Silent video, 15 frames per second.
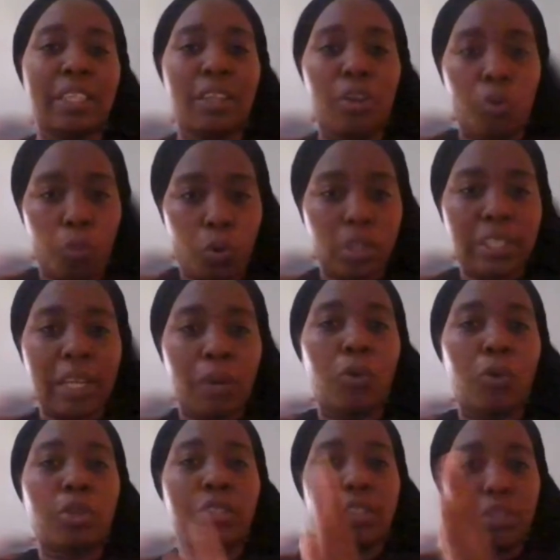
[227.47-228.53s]
what and
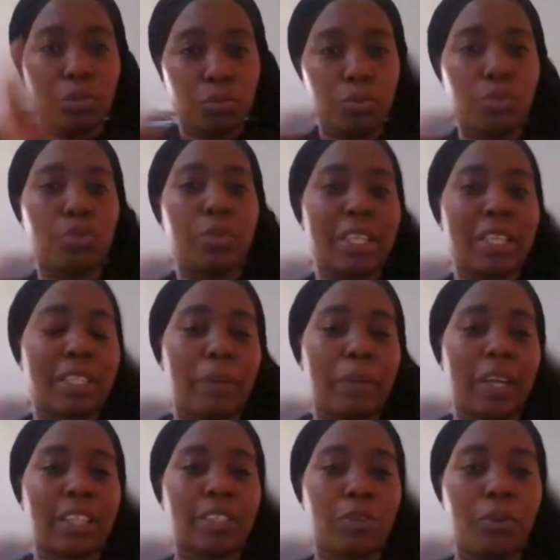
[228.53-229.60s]
what you should
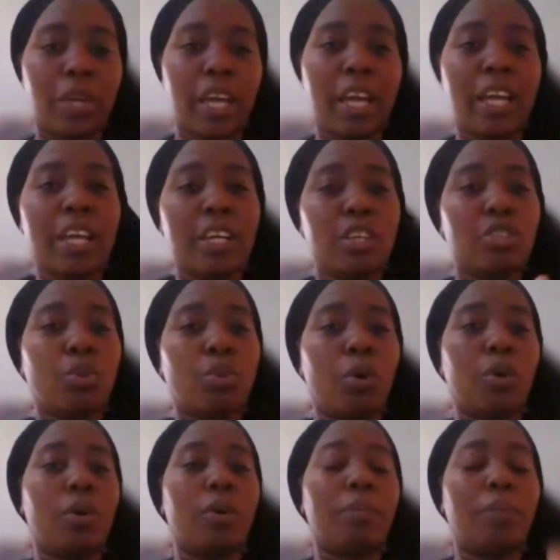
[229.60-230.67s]
expect. Okay,
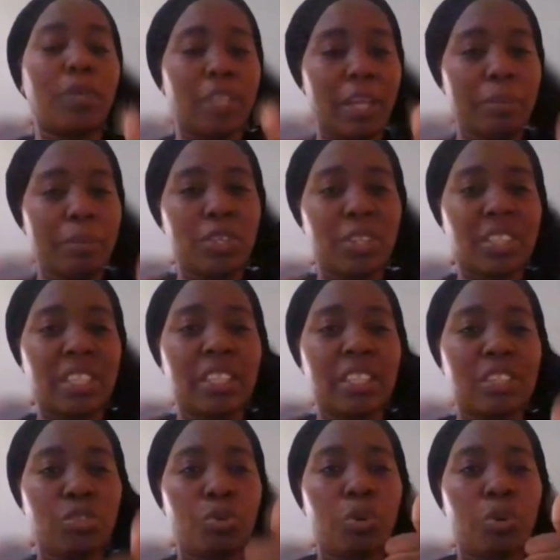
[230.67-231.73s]
so but let me just say
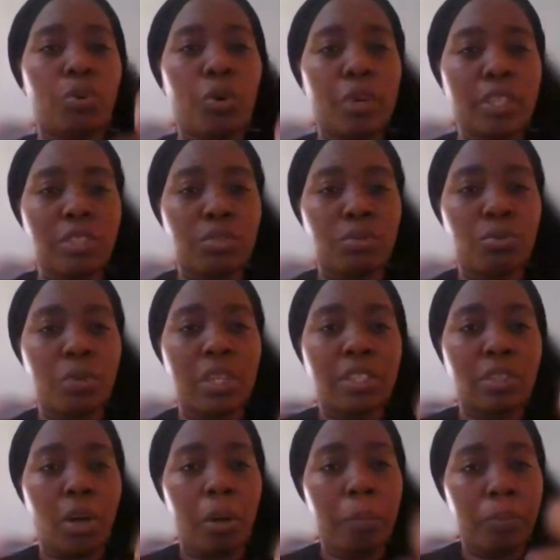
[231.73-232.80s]
it you're going to do a
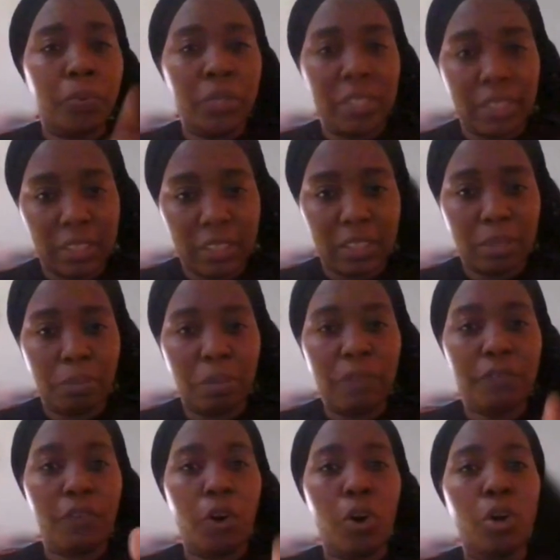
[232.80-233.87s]
thumbprint
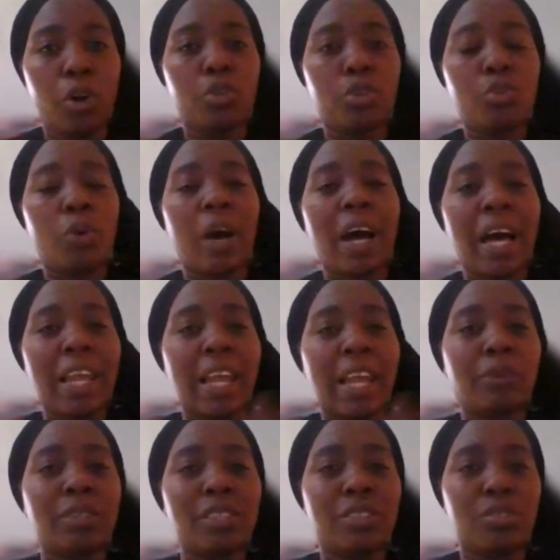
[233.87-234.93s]
before you are
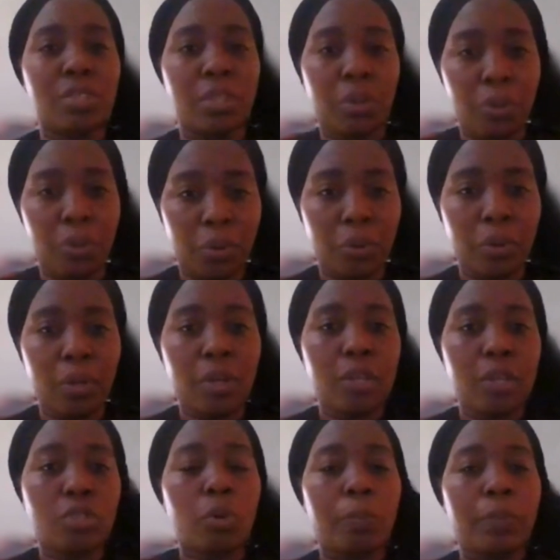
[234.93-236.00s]
allowed into the hall.
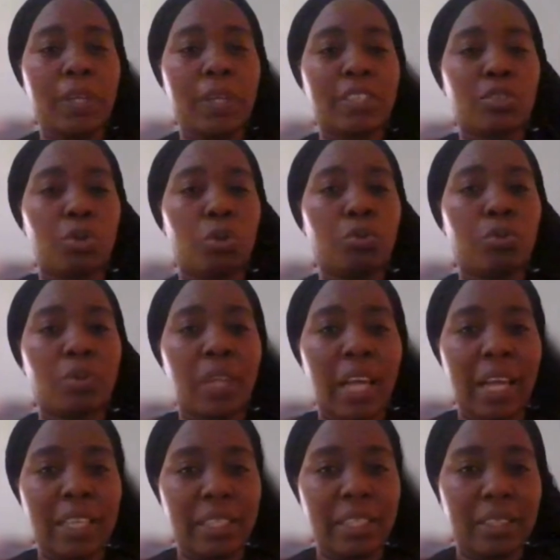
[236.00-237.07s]
So please don't do
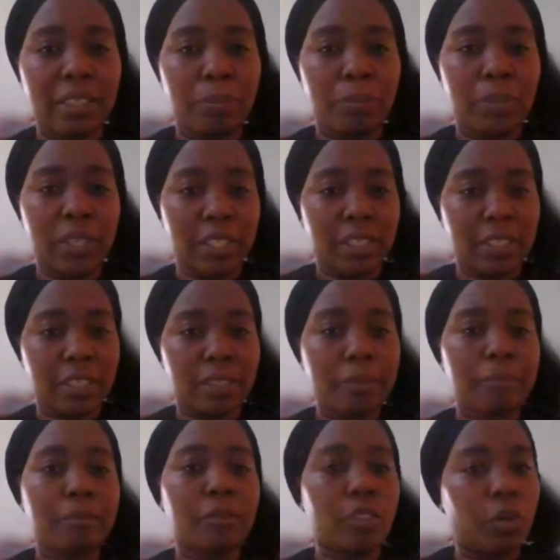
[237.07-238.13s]
lally, please.
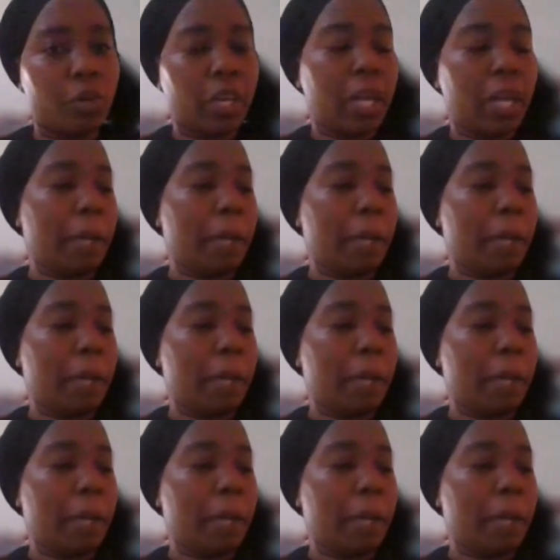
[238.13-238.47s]
Okay,